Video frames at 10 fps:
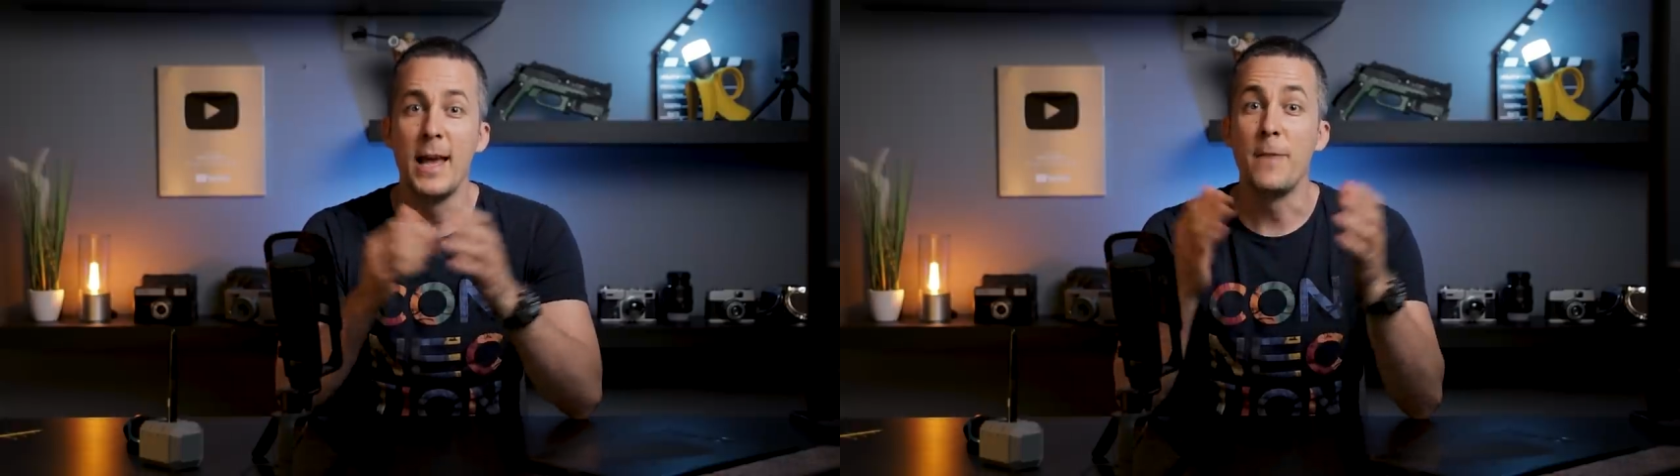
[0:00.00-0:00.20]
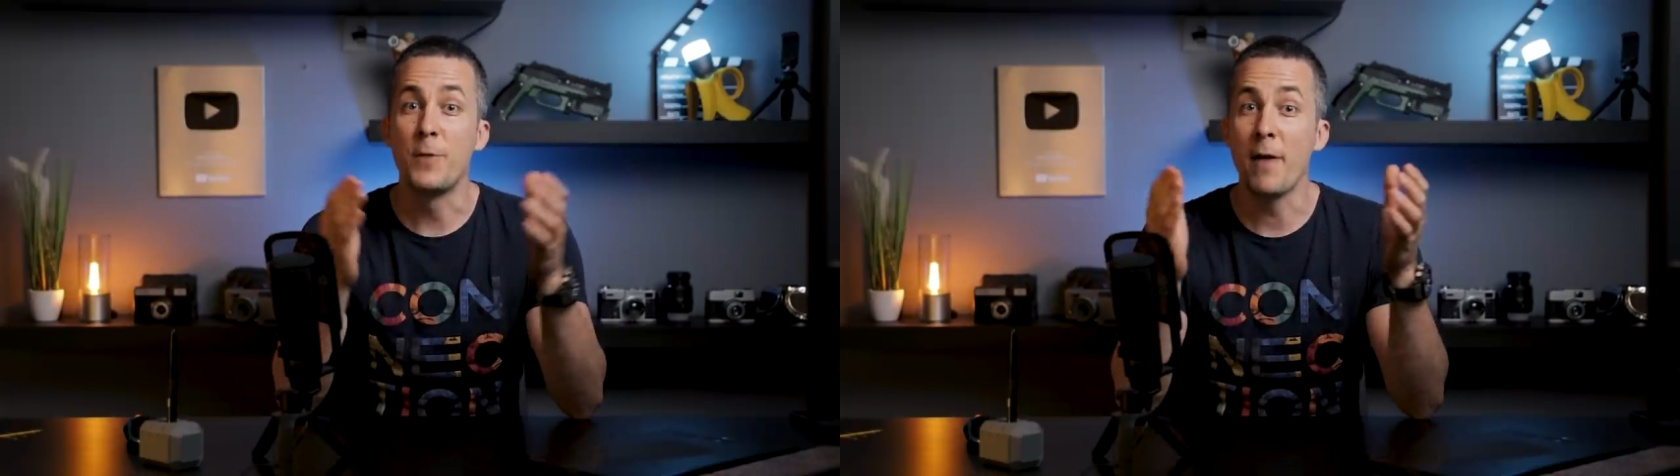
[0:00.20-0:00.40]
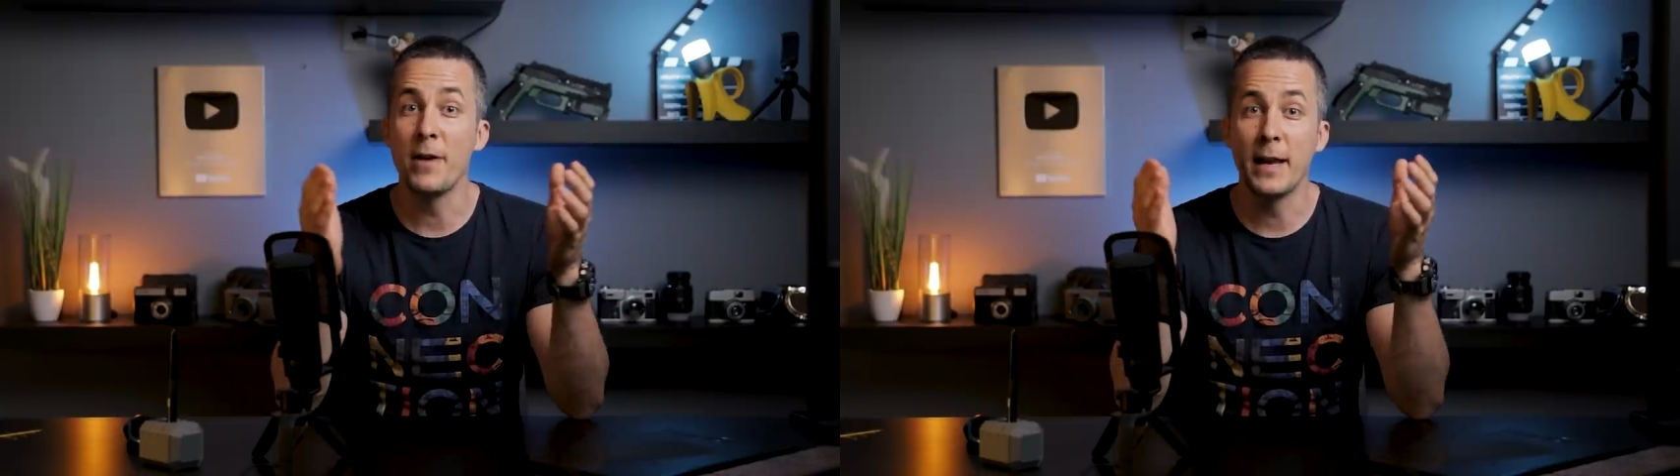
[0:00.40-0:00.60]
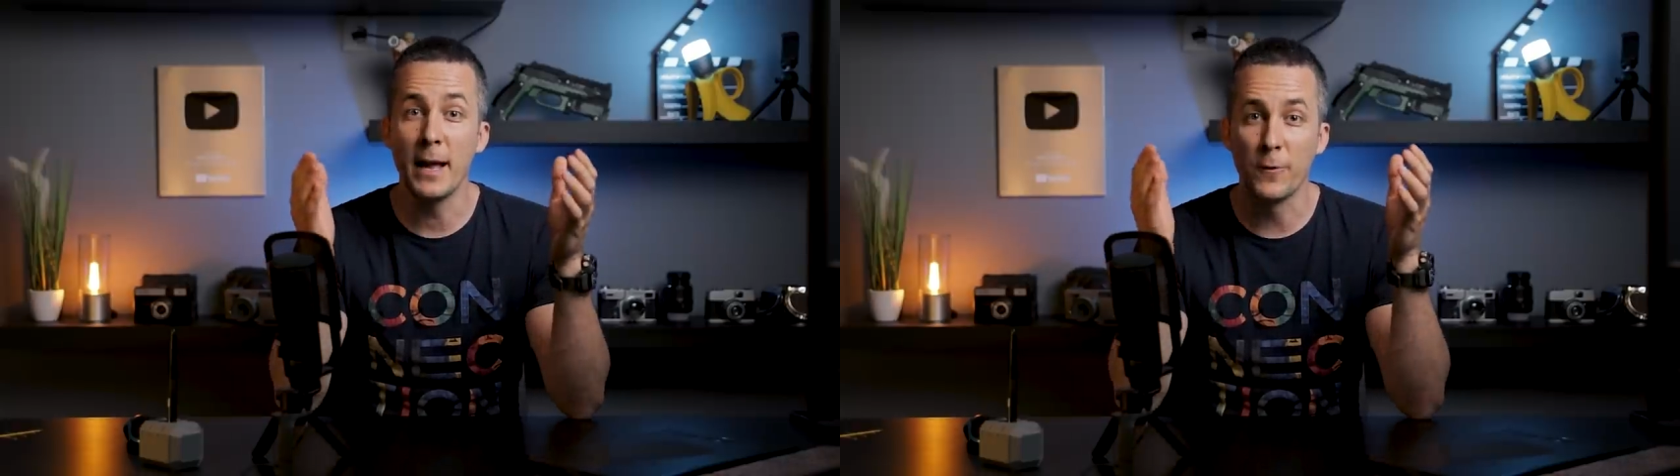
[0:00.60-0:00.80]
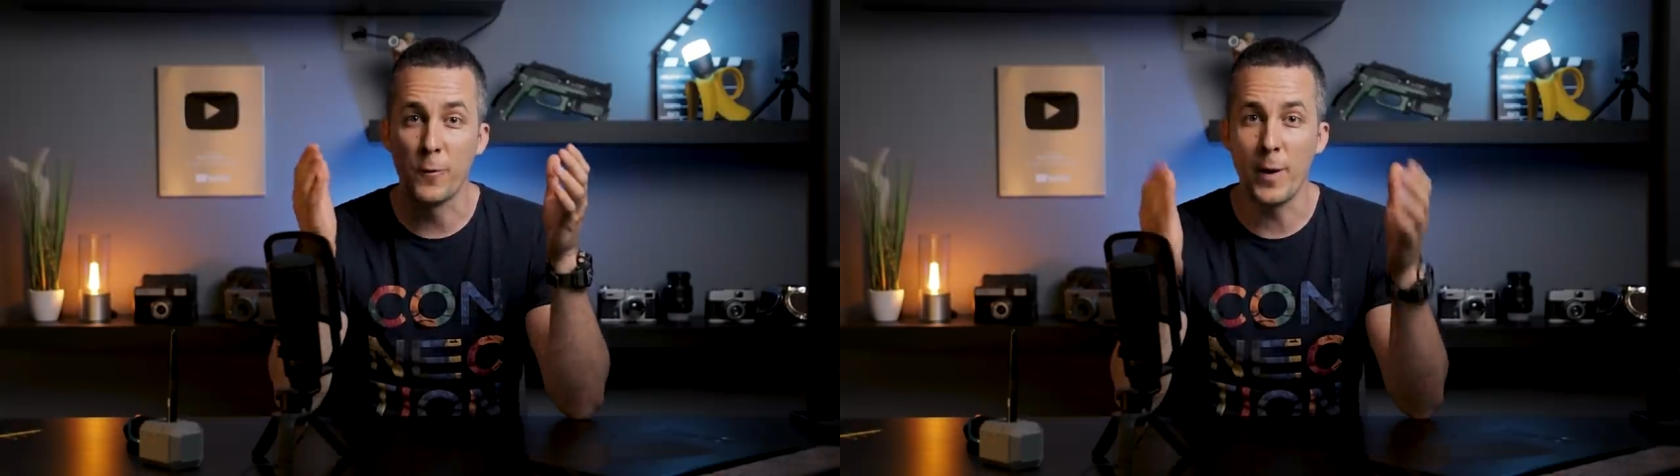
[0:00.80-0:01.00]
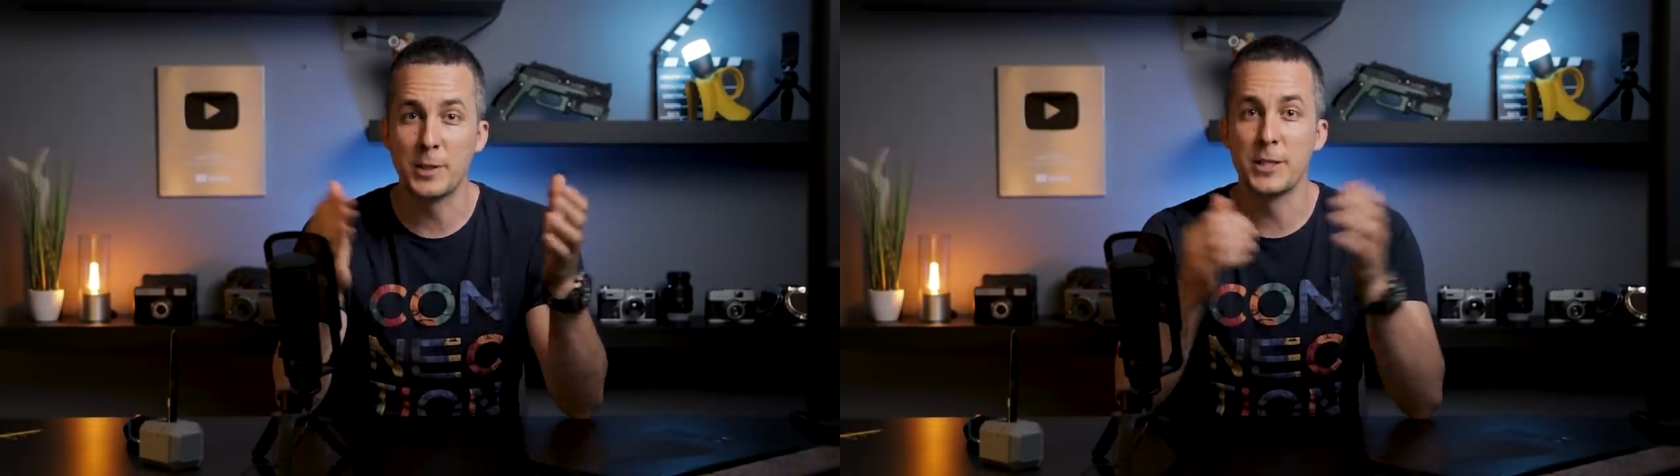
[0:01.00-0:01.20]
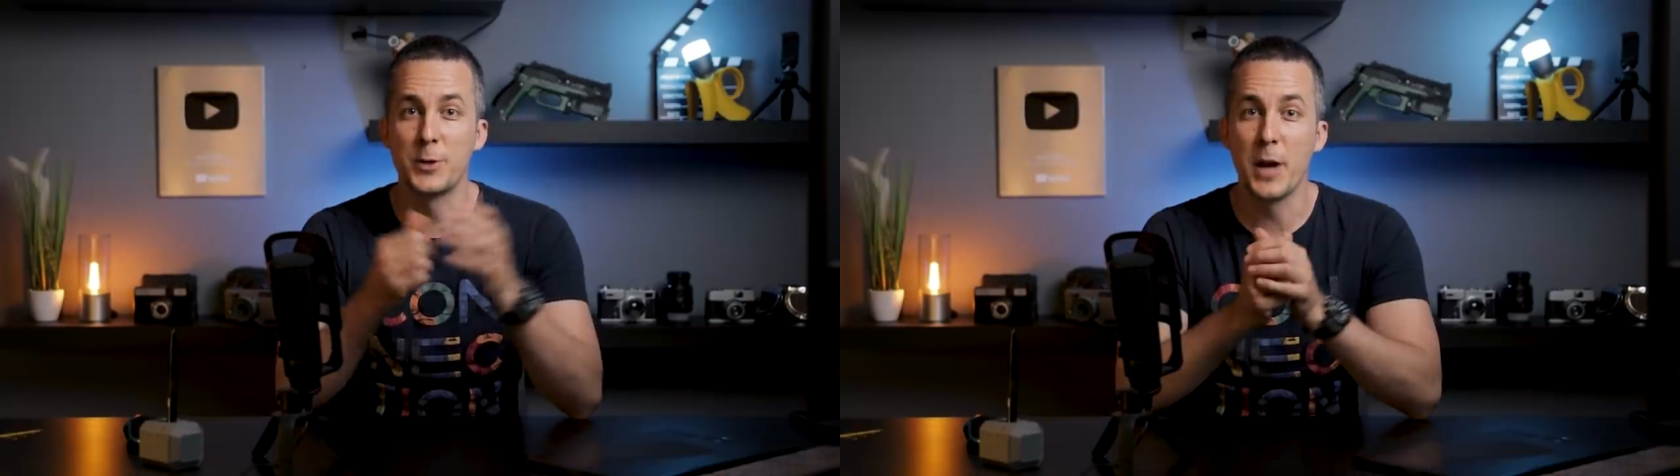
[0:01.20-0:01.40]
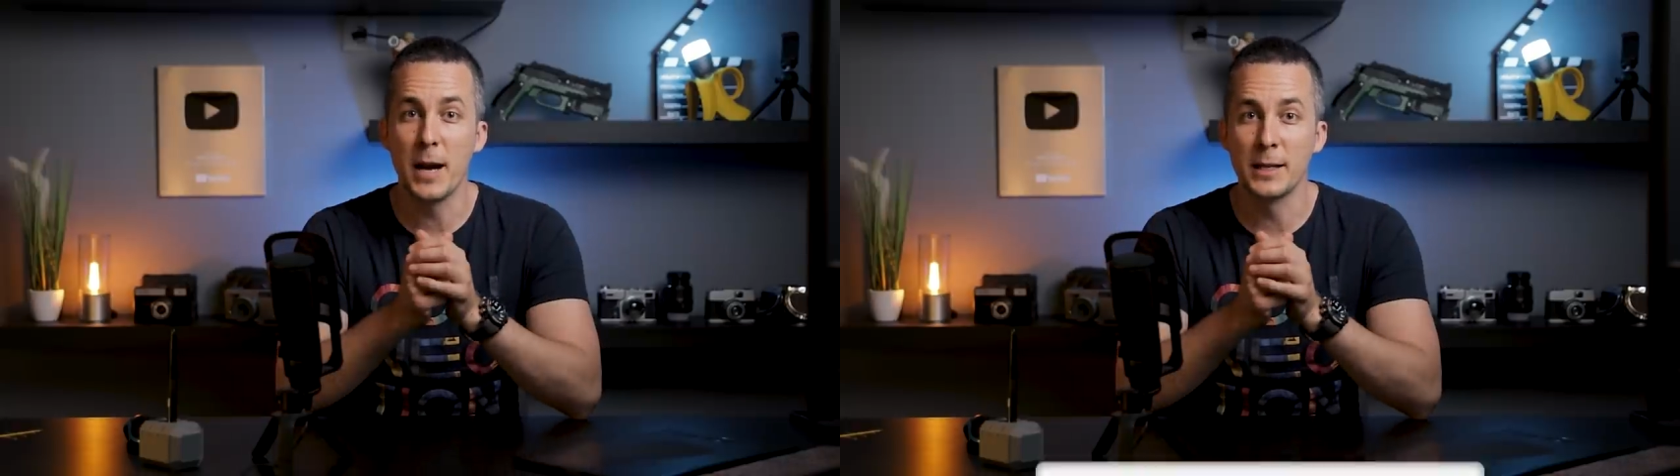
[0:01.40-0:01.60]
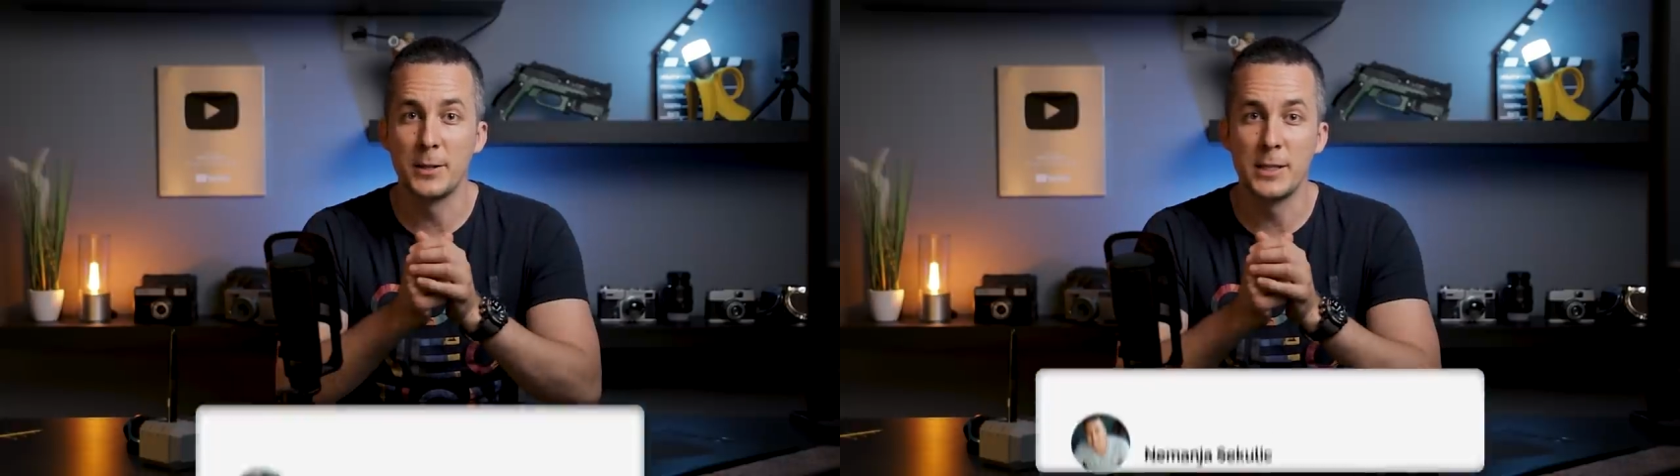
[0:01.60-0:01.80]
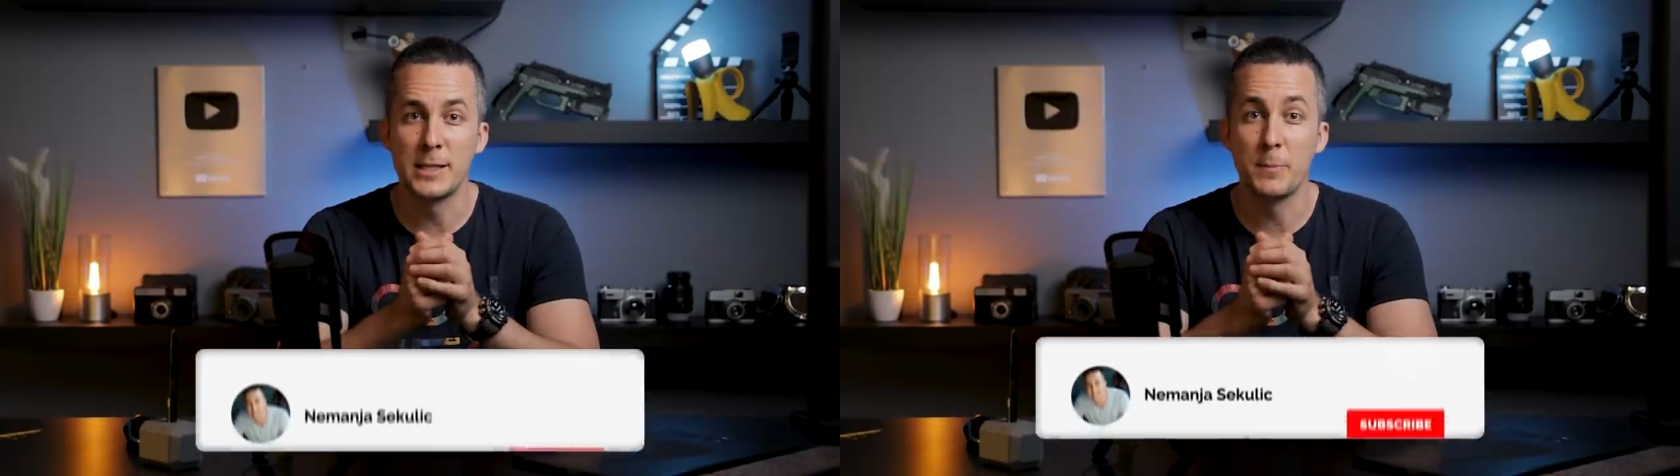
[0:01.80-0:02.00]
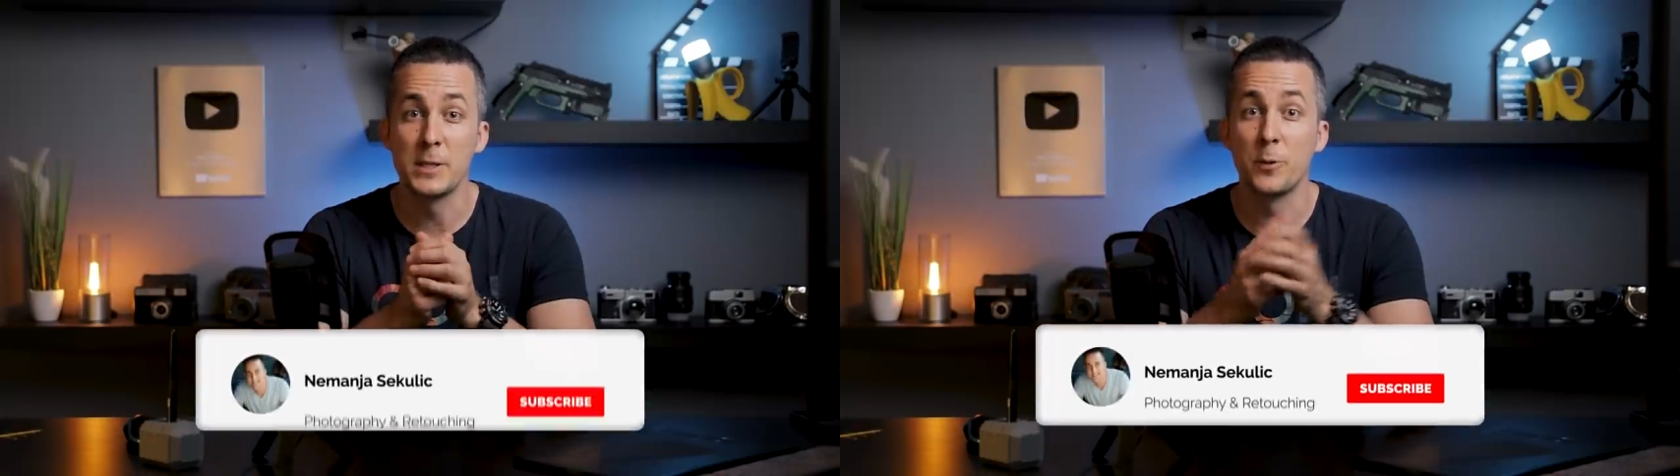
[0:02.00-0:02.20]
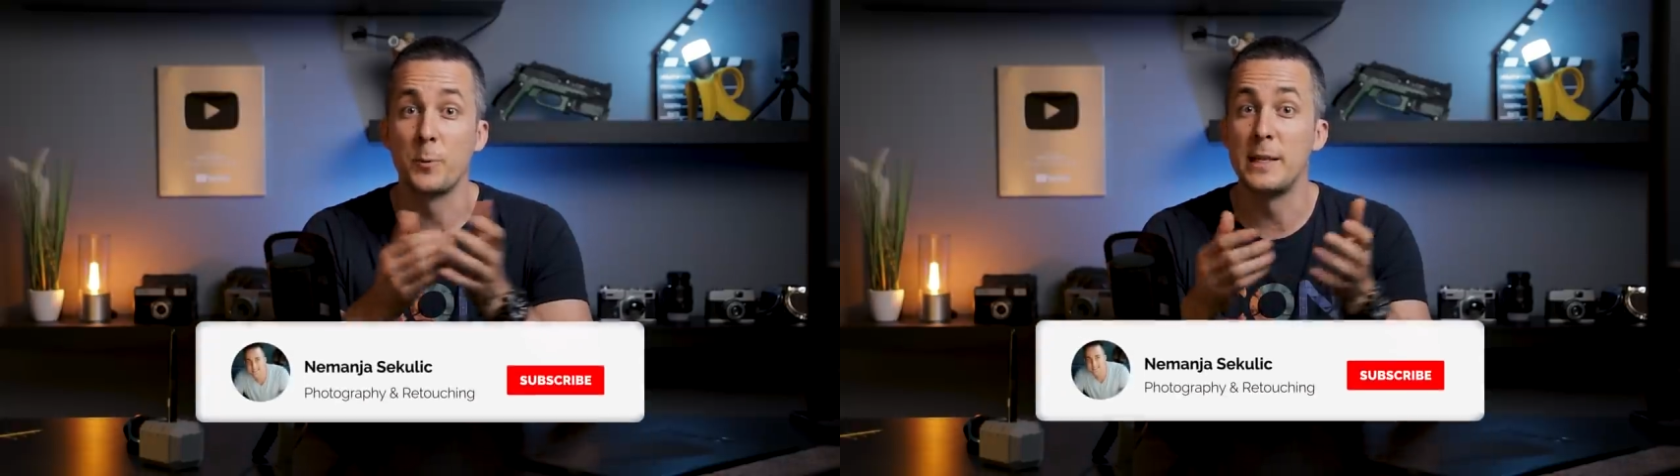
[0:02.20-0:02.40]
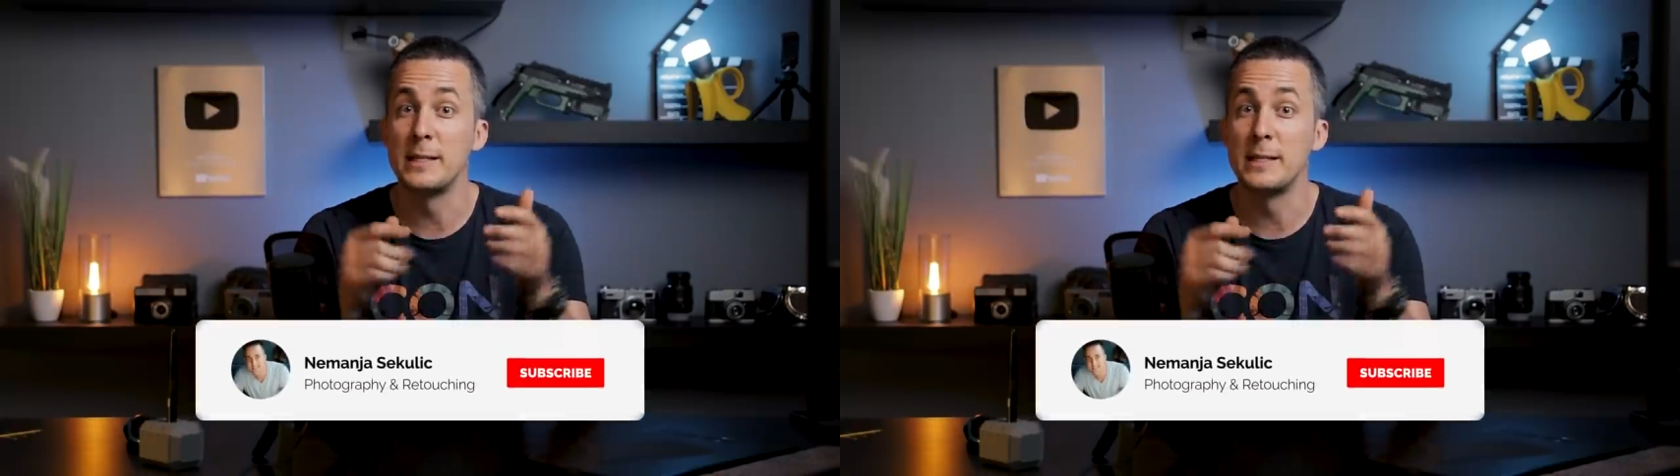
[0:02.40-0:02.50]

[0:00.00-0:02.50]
If you have any kind of questions regarding to this episode,